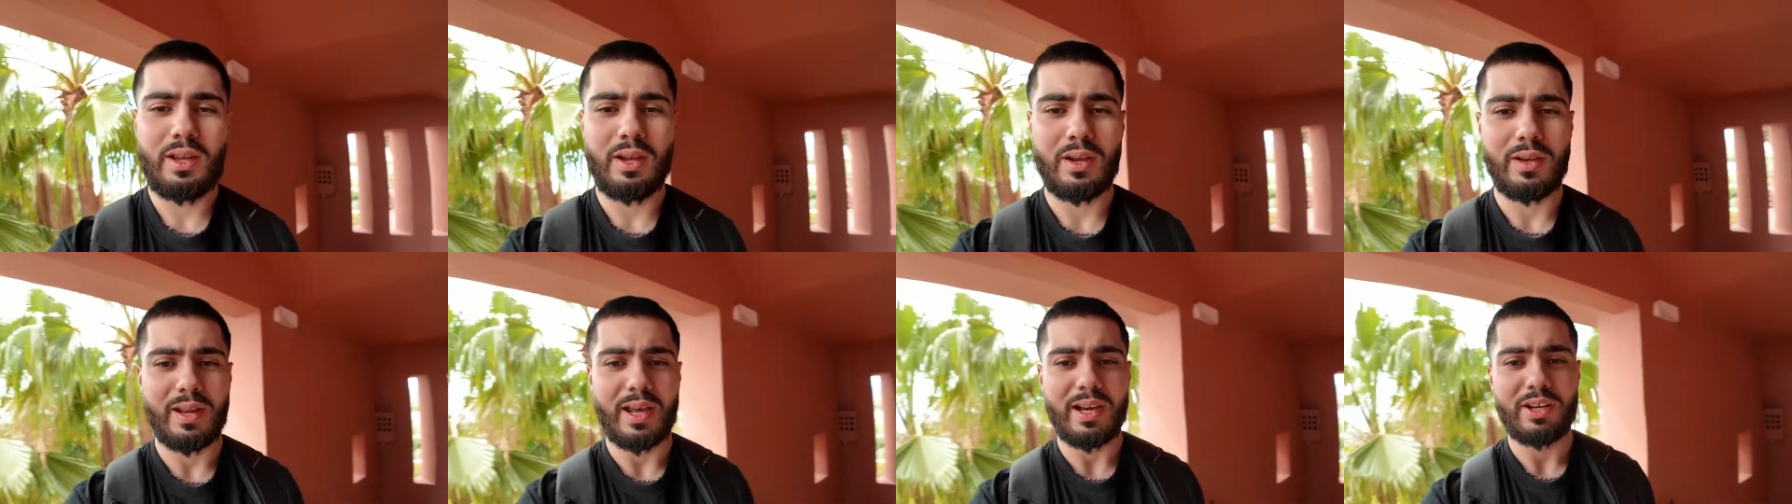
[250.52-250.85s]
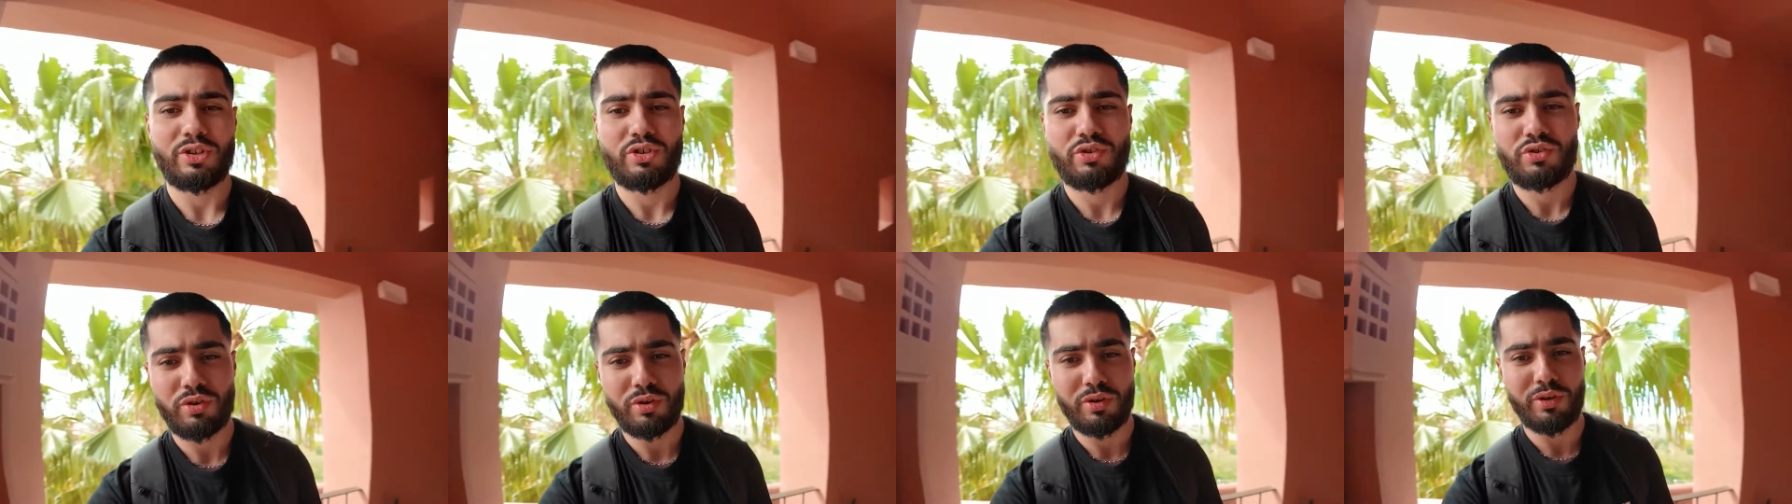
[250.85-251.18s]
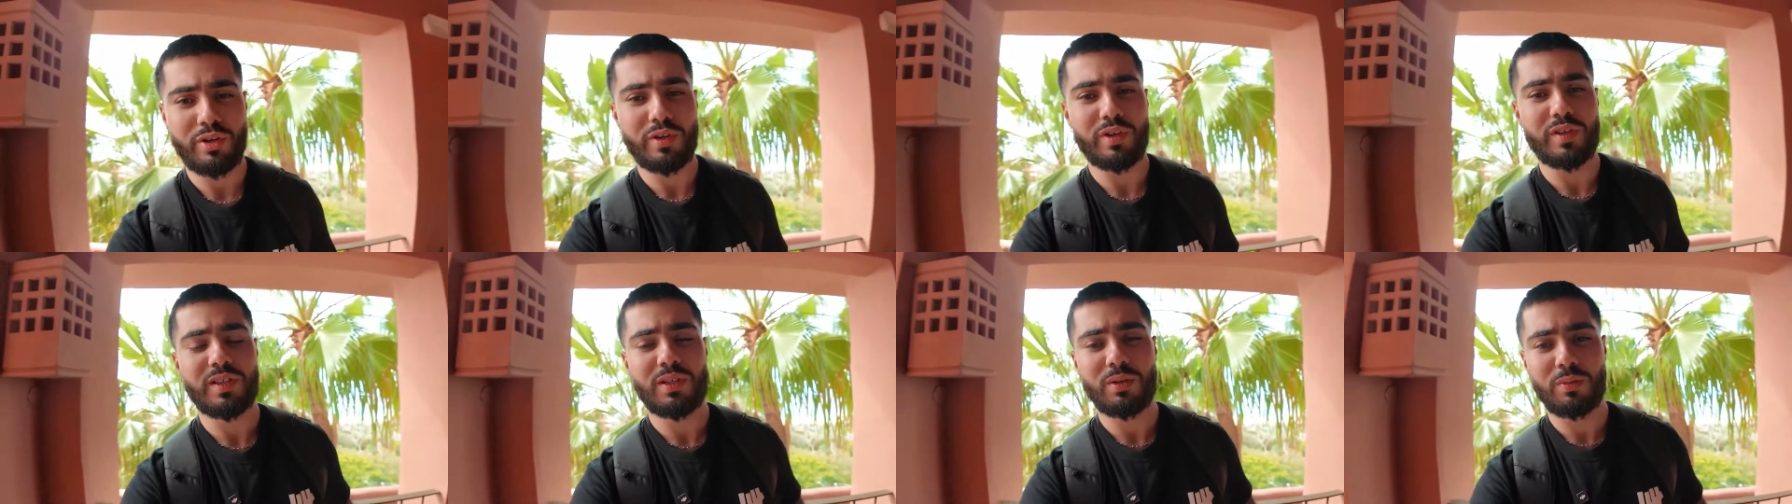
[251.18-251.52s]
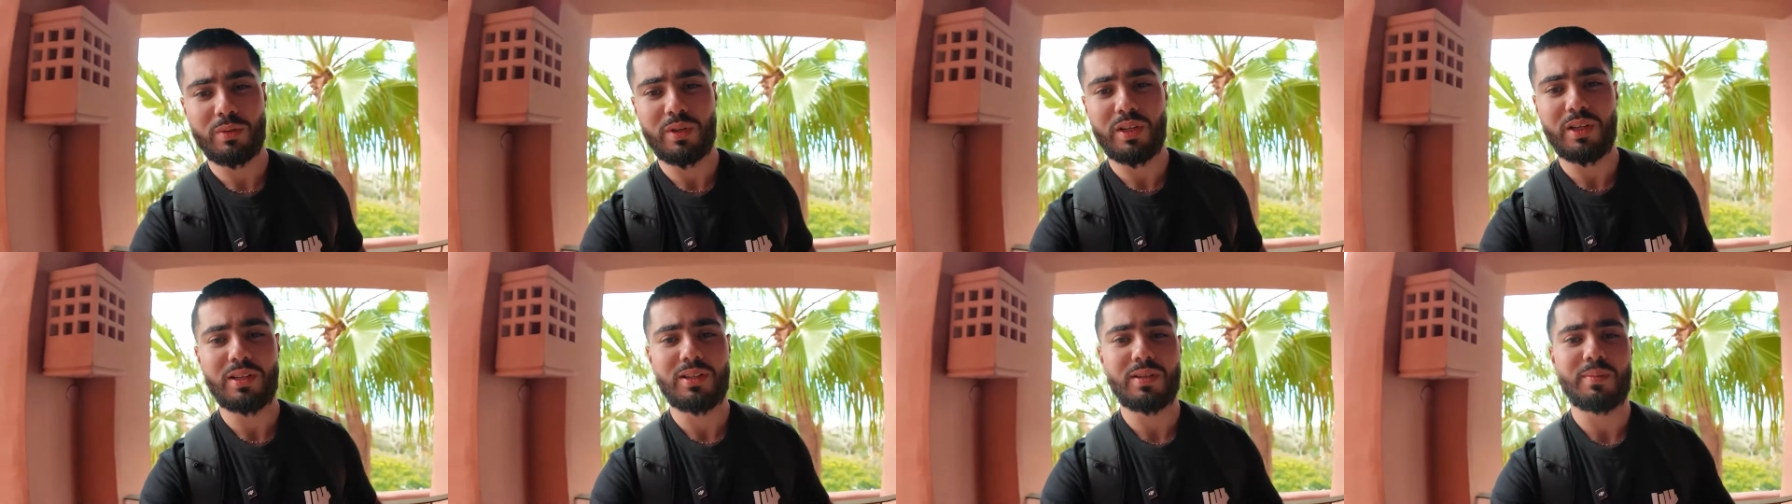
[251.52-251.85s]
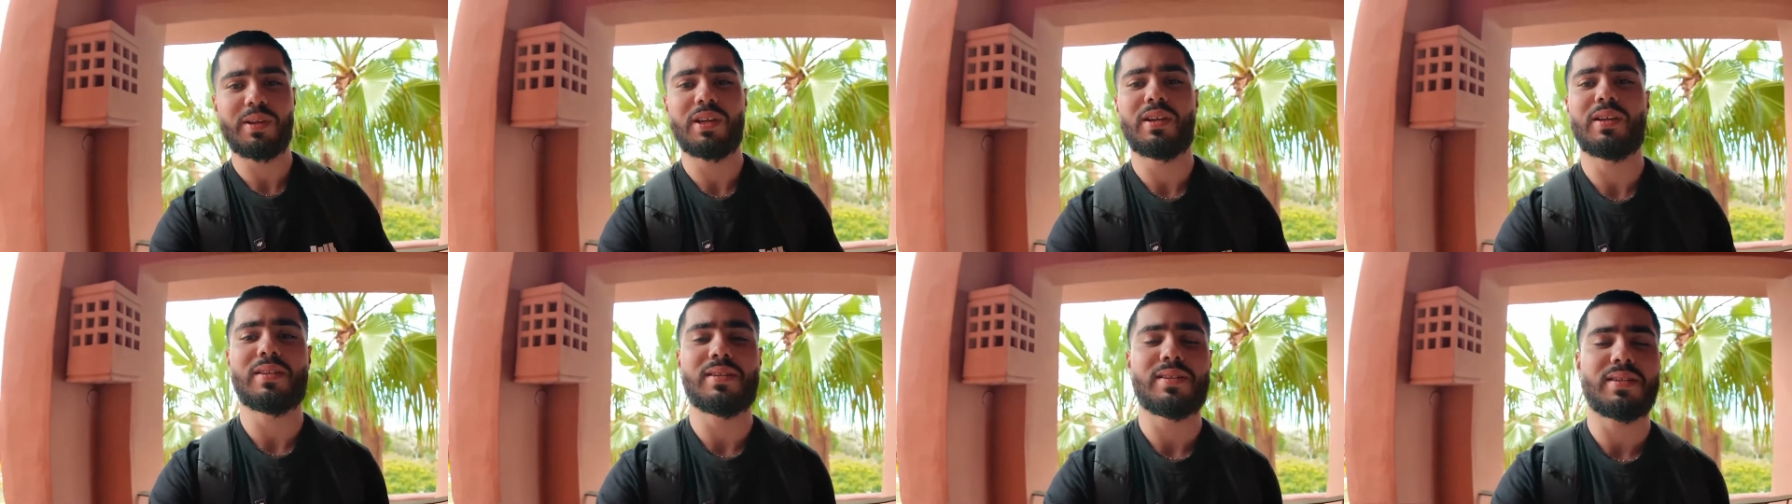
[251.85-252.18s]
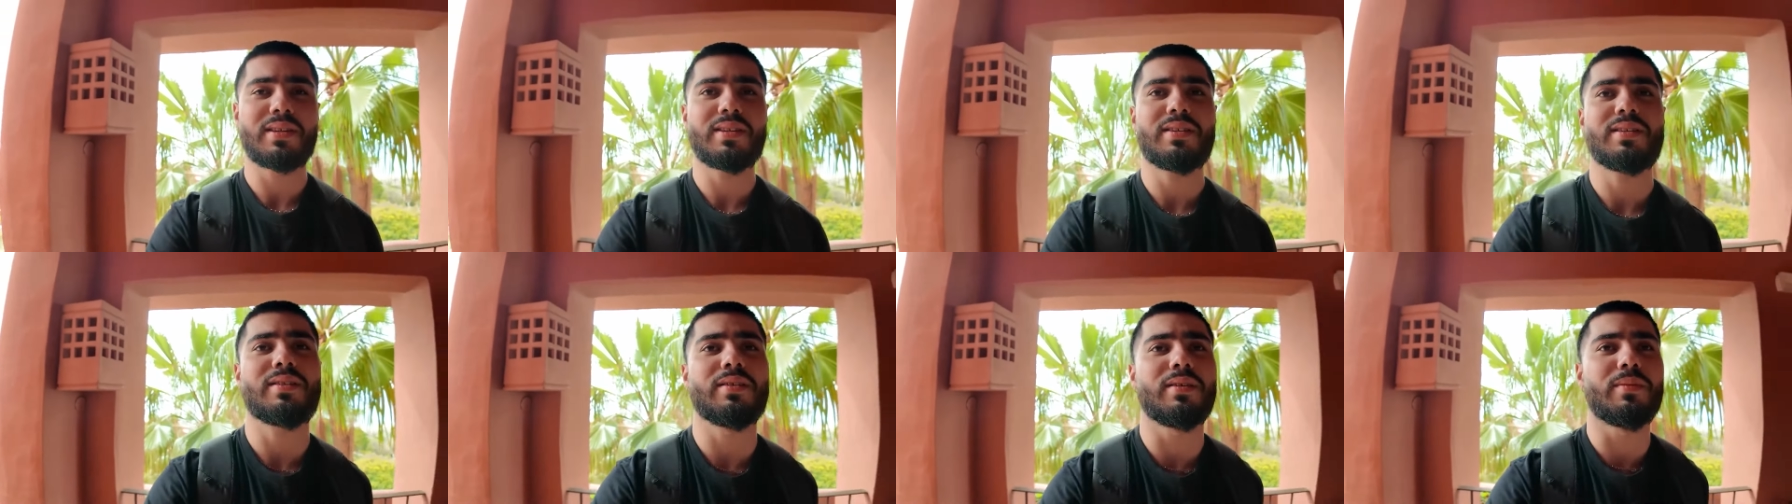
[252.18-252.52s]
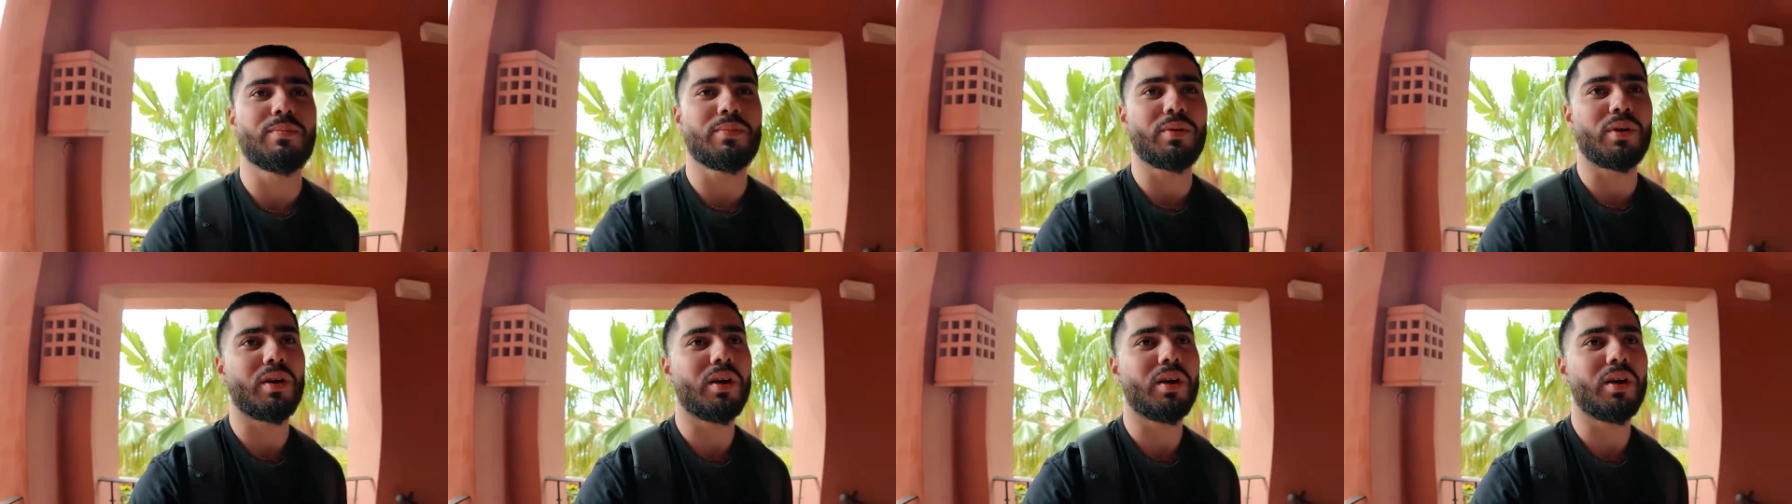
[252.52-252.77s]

yeah, that's true. You still need to be consistent,